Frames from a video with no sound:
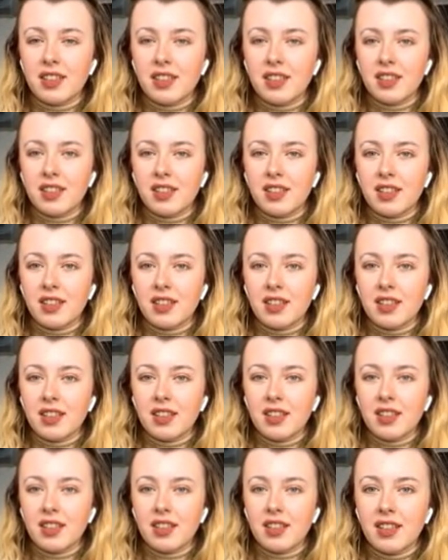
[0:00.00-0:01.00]

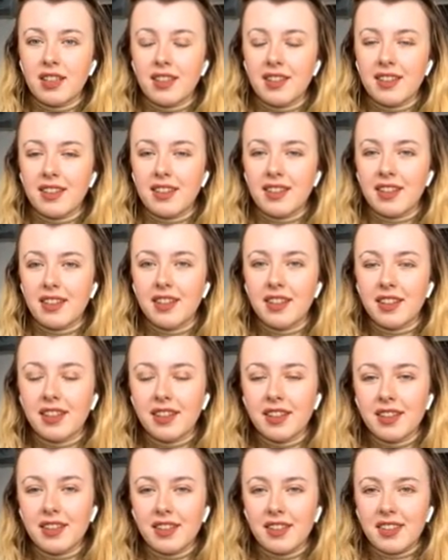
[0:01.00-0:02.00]

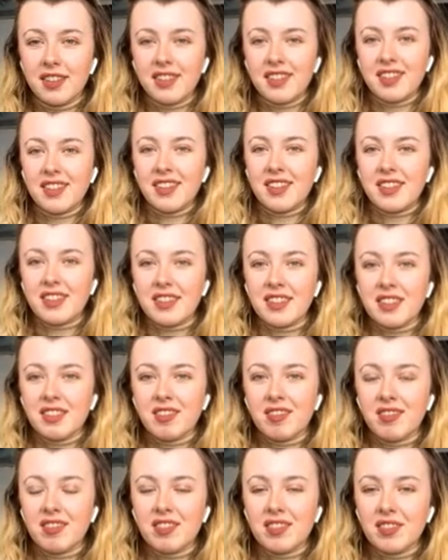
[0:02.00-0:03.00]

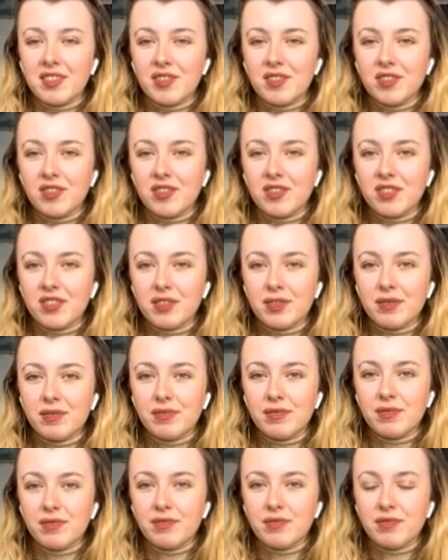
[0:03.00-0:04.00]

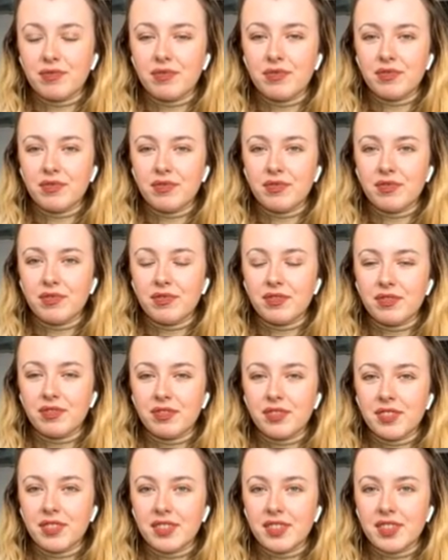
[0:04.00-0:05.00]

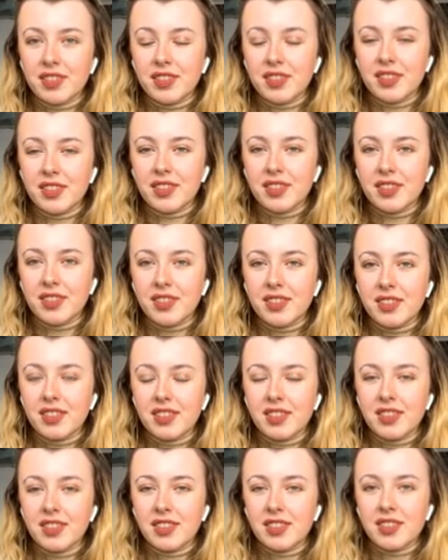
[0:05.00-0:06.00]

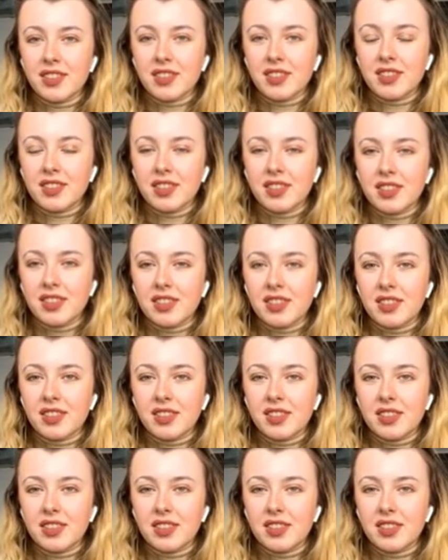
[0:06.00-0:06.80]
(silent)